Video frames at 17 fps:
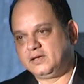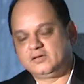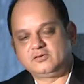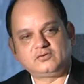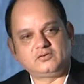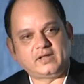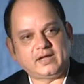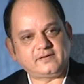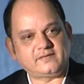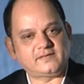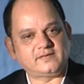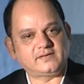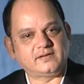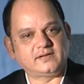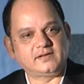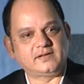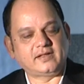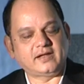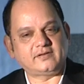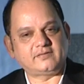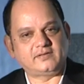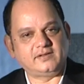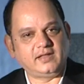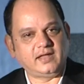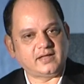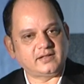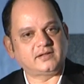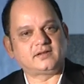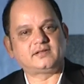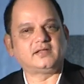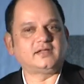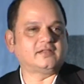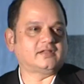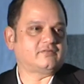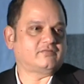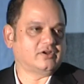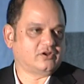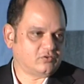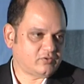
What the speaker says: So that's the other thing that we are